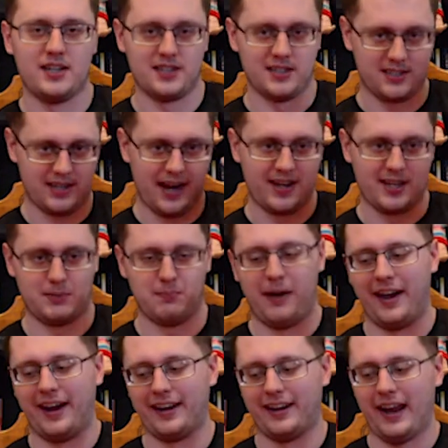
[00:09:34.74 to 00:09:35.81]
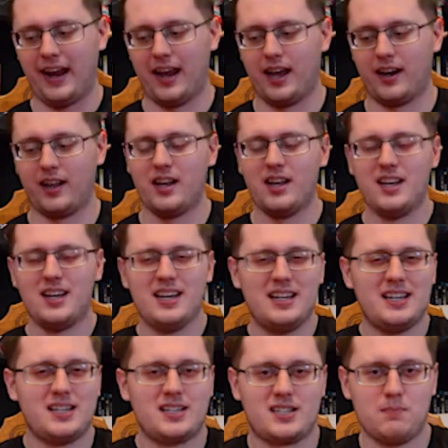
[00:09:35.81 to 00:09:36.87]
inside his mind, and
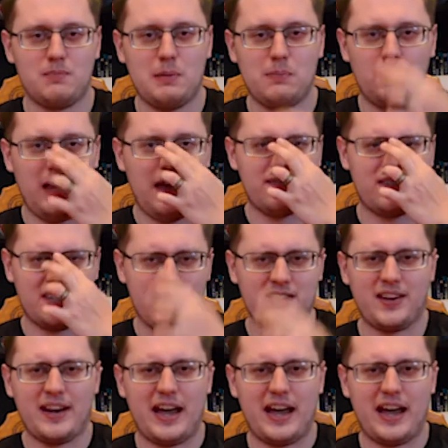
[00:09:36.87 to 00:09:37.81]
some people have said that I